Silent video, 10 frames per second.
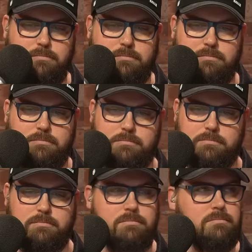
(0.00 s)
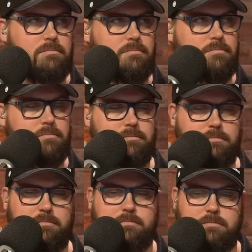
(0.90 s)

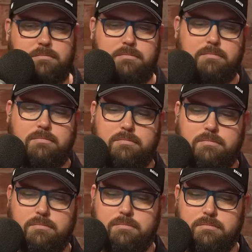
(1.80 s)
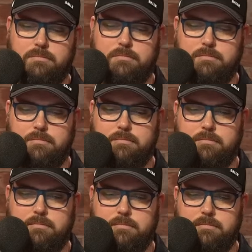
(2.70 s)

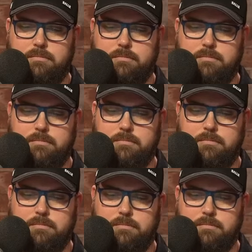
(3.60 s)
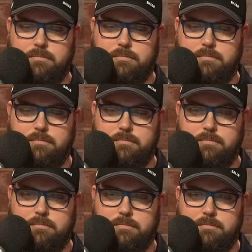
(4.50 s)

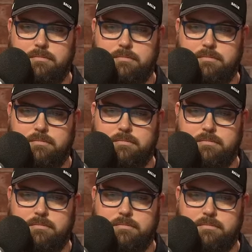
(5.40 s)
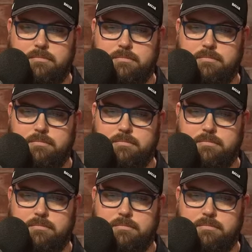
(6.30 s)
The person shown says nothing.